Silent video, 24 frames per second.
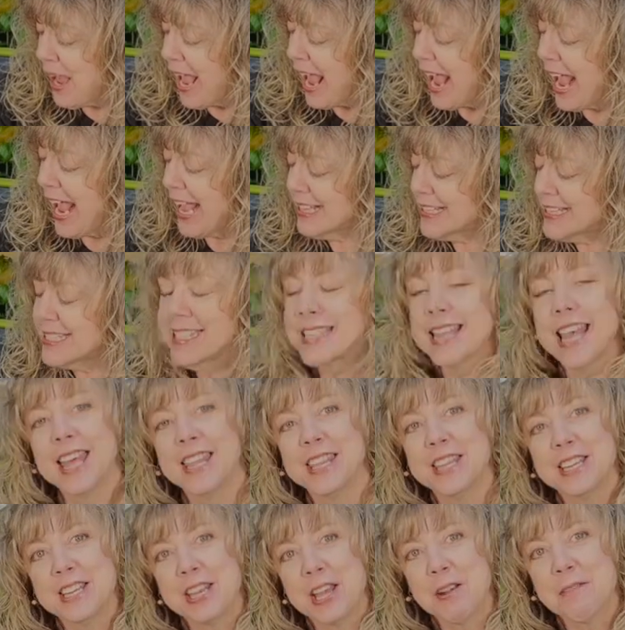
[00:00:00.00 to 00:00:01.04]
and
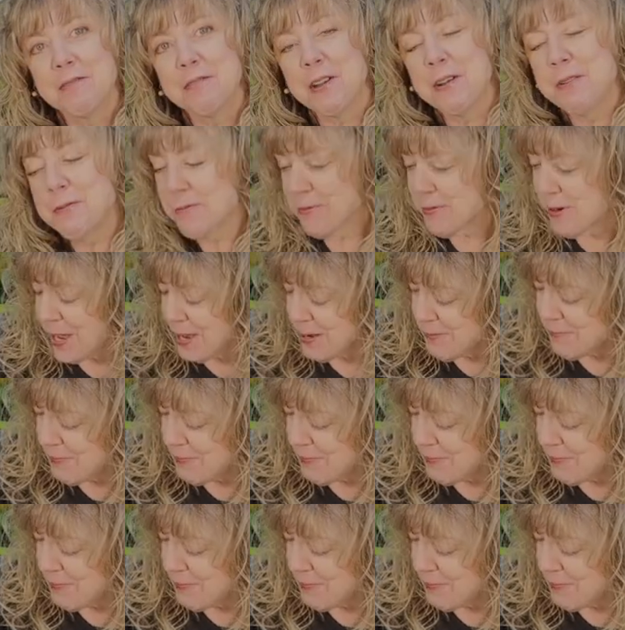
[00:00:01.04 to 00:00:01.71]
Salanova red